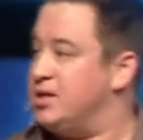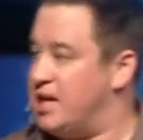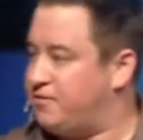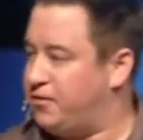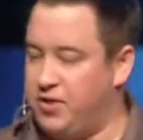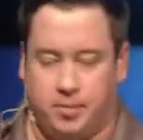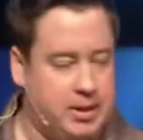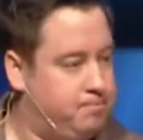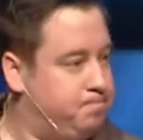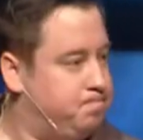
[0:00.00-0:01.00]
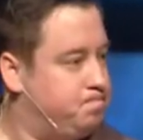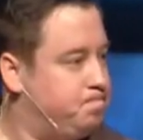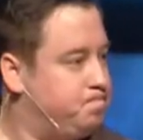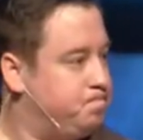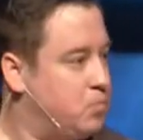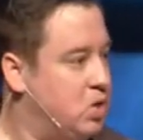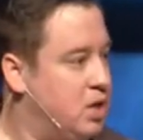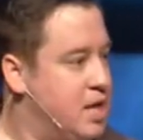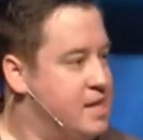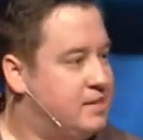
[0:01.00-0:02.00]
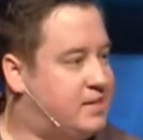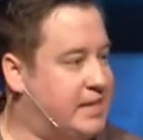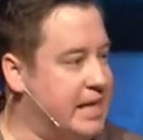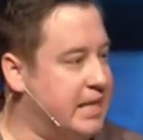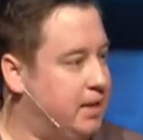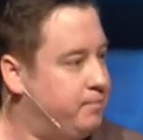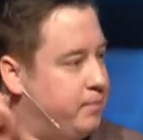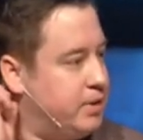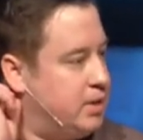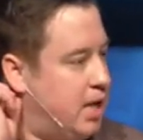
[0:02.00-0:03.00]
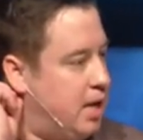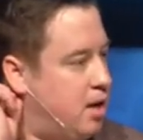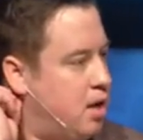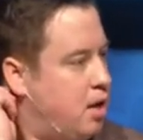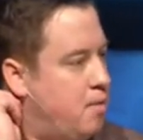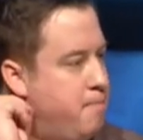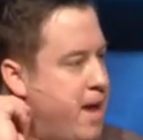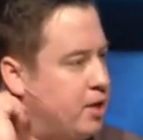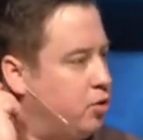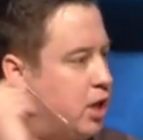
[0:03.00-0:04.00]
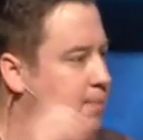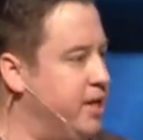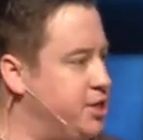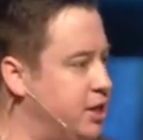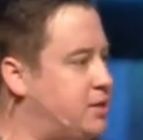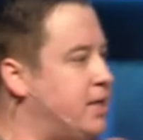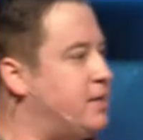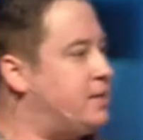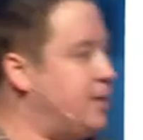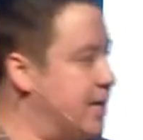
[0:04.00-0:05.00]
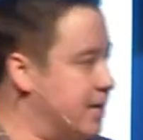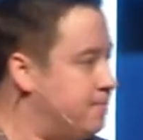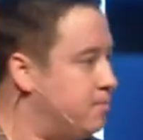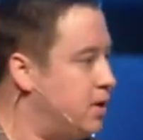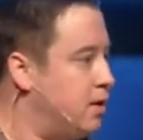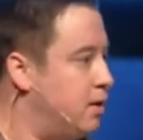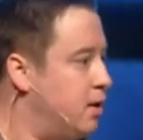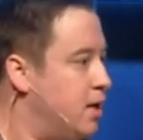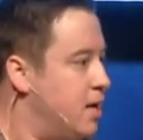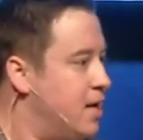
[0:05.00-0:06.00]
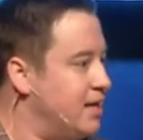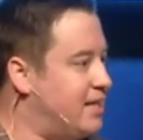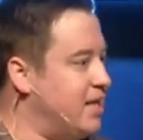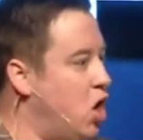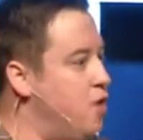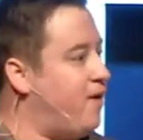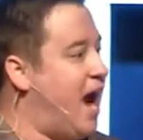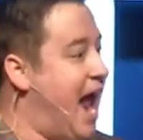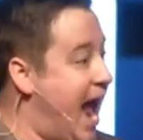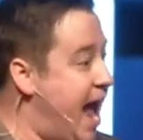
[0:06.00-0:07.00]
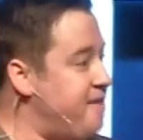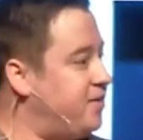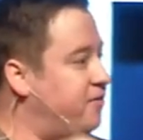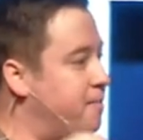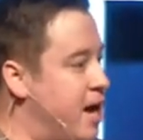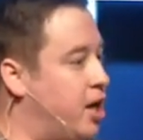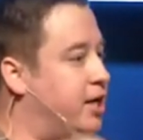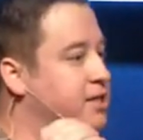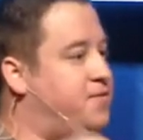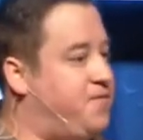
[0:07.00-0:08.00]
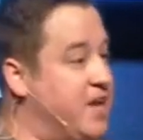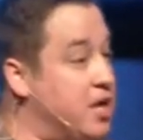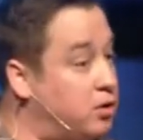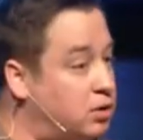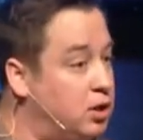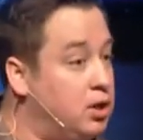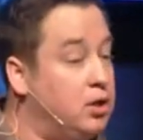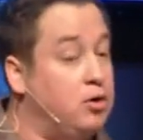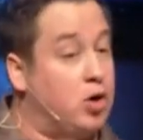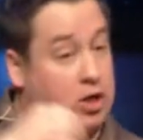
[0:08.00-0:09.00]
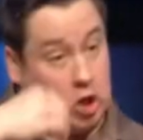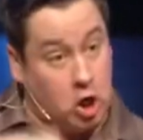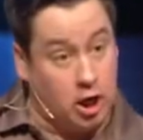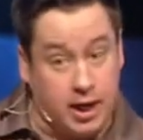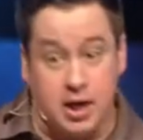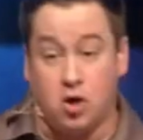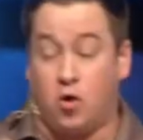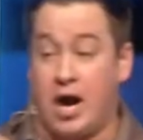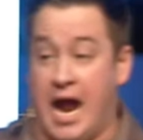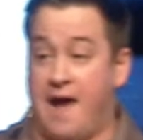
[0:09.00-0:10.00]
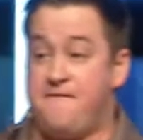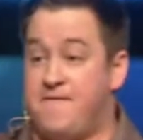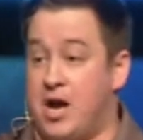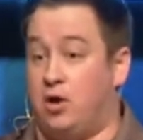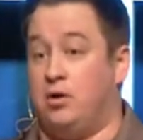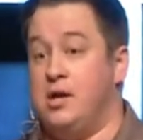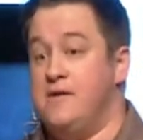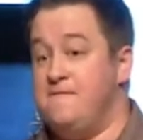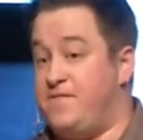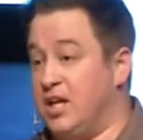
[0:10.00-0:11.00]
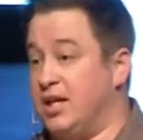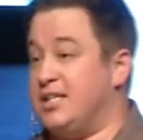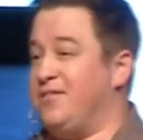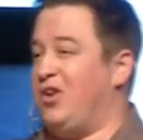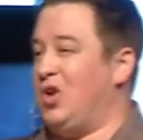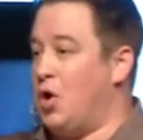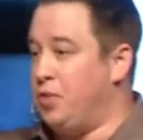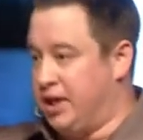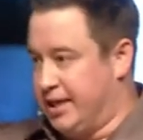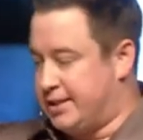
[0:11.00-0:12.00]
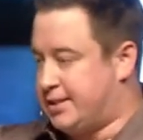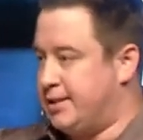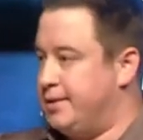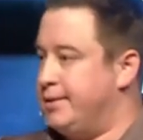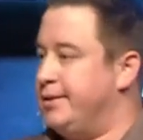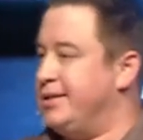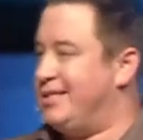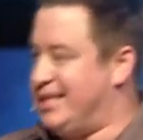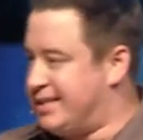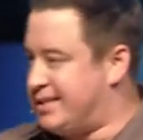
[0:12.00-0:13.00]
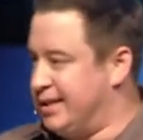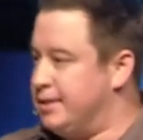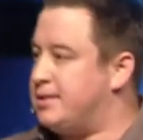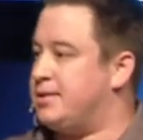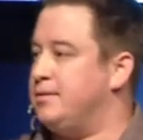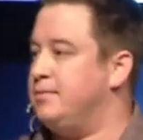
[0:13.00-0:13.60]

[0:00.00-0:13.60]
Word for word: than fulfillment. Cigna, the medical company, just did a study and said that over half of Americans feel currently or have felt feelings of loneliness, distance.